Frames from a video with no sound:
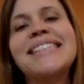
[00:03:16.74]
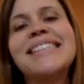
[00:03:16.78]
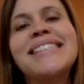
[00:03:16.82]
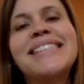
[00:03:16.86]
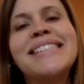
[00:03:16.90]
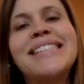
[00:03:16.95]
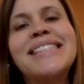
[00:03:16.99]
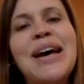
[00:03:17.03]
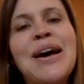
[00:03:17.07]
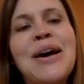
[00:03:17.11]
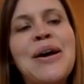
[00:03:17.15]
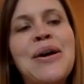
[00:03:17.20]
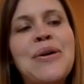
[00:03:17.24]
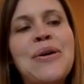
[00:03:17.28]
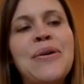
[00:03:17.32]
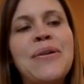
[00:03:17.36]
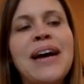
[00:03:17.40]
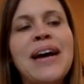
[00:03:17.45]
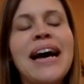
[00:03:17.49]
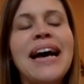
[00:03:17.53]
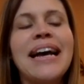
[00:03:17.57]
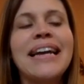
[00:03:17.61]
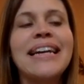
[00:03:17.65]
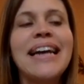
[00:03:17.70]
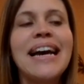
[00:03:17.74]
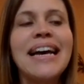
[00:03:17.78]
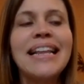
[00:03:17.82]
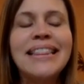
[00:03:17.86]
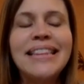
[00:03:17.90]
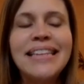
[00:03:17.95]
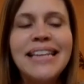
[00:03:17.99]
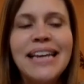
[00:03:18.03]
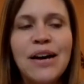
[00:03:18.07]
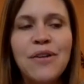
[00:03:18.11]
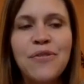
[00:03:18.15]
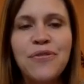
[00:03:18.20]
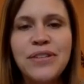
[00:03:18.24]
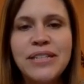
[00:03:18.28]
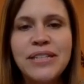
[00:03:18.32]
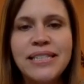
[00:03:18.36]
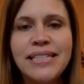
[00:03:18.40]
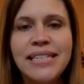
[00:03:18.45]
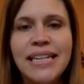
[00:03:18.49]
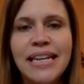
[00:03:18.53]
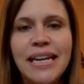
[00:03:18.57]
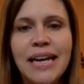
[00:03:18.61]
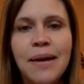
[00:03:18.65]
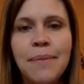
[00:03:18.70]
So I got the Alpha
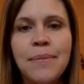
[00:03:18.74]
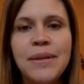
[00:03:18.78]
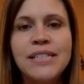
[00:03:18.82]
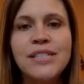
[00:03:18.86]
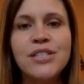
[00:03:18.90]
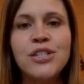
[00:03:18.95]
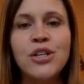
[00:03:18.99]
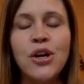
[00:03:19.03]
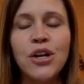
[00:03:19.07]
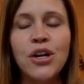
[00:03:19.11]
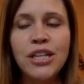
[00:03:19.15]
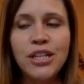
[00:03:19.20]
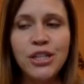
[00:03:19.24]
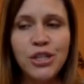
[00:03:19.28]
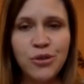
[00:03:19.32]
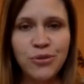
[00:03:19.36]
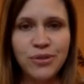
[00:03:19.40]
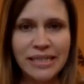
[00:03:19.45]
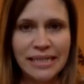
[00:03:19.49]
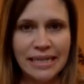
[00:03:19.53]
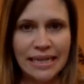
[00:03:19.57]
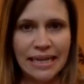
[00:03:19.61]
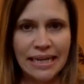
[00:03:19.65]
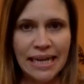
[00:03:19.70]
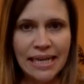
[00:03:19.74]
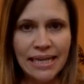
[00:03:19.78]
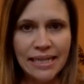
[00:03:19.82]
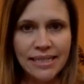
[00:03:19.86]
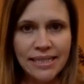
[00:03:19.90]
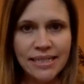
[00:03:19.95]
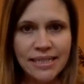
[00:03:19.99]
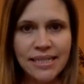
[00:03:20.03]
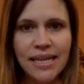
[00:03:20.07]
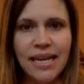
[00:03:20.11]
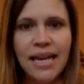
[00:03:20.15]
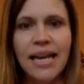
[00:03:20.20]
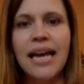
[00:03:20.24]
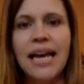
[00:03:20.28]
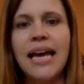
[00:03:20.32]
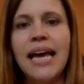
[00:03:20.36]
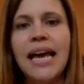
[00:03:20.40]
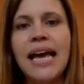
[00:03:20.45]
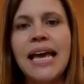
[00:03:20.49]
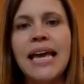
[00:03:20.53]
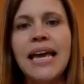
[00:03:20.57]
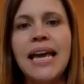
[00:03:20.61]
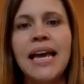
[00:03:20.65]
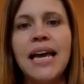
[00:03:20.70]
Stem and started using it.
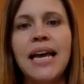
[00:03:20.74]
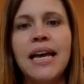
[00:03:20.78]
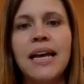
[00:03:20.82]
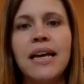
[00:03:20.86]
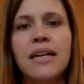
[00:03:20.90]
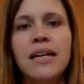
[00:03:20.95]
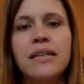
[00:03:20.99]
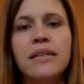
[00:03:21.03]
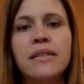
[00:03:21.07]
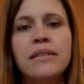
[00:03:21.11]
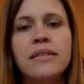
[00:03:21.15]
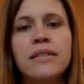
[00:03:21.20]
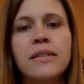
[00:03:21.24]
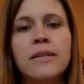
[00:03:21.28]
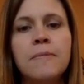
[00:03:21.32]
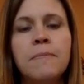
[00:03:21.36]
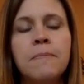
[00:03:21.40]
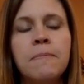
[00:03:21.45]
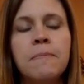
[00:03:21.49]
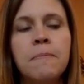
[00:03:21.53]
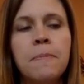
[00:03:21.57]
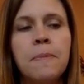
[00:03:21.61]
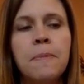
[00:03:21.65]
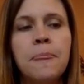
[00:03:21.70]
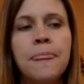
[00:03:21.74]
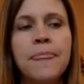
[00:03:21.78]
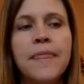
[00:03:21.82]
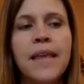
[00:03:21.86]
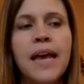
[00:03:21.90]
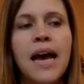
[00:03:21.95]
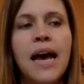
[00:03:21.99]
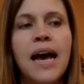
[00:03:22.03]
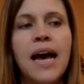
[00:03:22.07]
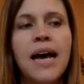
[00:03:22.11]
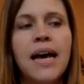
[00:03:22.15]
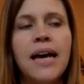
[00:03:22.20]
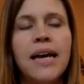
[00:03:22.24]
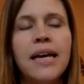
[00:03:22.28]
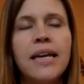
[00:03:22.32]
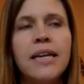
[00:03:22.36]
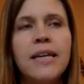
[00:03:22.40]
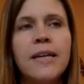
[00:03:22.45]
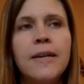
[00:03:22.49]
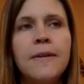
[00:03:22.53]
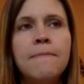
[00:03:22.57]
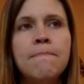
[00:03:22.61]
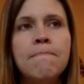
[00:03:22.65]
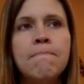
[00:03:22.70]
And
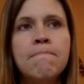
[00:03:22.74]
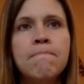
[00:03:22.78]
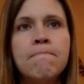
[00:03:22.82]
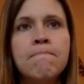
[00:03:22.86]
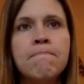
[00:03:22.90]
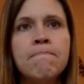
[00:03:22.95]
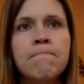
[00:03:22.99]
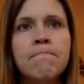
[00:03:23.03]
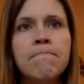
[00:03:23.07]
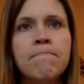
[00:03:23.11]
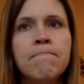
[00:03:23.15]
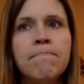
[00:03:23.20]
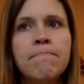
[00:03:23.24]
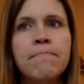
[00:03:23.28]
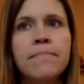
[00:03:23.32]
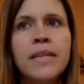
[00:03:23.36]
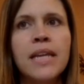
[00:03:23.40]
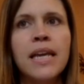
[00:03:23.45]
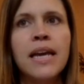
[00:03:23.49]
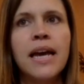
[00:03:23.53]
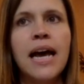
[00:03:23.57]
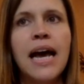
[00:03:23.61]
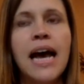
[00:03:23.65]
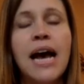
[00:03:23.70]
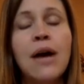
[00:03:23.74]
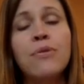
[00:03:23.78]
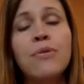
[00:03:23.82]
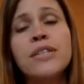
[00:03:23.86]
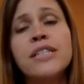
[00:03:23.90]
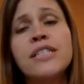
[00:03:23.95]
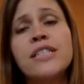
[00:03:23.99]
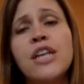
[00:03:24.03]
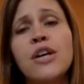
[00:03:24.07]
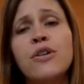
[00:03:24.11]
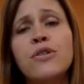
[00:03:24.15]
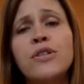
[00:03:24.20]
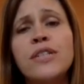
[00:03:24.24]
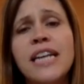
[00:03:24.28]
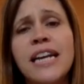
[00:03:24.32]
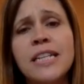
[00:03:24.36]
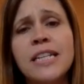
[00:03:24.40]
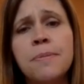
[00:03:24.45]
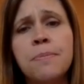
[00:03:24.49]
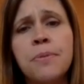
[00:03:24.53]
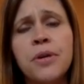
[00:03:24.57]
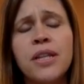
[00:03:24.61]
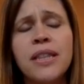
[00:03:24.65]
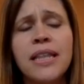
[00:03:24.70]
I was so
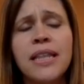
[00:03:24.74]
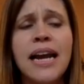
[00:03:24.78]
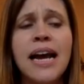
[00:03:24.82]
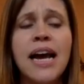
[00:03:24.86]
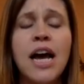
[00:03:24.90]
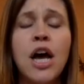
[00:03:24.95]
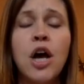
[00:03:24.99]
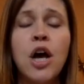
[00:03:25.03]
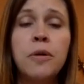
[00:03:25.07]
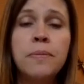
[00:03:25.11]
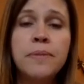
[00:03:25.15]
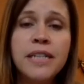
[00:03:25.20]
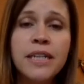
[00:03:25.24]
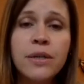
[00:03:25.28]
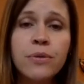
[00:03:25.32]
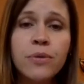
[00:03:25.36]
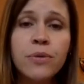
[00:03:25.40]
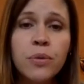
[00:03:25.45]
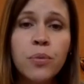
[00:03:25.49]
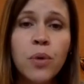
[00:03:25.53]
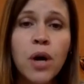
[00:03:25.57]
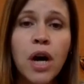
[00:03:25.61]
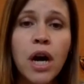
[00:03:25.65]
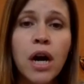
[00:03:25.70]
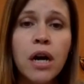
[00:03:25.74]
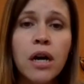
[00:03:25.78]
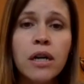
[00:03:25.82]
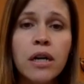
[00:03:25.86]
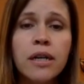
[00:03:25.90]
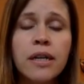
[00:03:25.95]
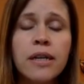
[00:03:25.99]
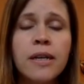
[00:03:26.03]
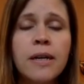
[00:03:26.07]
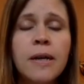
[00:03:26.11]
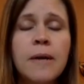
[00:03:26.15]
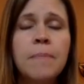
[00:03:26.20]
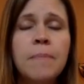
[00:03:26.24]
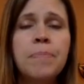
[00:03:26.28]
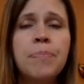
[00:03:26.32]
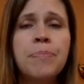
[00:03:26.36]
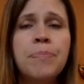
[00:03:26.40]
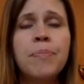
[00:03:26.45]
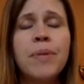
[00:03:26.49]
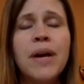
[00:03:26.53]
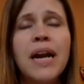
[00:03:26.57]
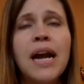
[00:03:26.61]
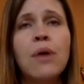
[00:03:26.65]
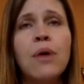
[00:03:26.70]
desperate that I hoped it would work,
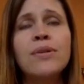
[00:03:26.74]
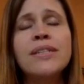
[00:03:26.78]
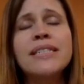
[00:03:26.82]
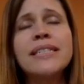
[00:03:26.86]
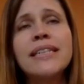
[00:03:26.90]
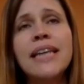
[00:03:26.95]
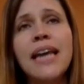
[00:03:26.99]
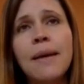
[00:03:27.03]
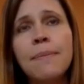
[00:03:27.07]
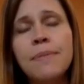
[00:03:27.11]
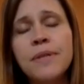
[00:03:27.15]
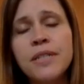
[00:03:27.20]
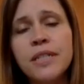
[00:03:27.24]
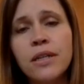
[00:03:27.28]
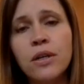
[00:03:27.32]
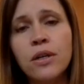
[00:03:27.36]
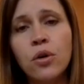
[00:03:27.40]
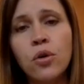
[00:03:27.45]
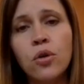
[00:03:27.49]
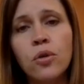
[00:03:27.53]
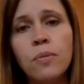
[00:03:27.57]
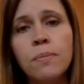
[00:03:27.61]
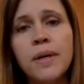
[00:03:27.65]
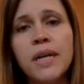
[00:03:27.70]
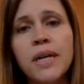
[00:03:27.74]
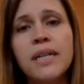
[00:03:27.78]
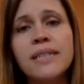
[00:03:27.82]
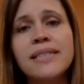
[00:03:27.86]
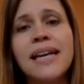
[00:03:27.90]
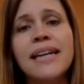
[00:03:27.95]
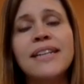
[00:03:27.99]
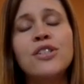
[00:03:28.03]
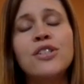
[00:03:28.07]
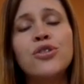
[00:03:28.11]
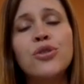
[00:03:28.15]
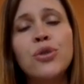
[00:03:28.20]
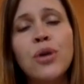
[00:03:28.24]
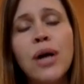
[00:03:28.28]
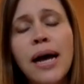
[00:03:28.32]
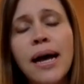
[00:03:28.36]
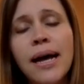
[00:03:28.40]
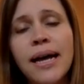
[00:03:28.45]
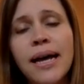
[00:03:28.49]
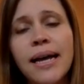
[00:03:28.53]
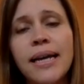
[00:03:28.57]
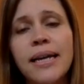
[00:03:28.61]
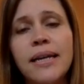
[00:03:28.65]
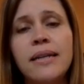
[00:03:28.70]
but I was skeptical because I
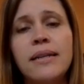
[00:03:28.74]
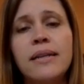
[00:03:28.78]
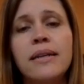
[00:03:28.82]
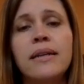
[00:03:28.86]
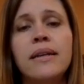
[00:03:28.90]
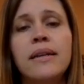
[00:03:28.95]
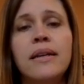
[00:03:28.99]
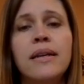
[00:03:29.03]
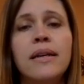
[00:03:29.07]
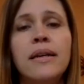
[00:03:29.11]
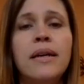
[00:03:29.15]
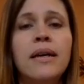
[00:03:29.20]
tried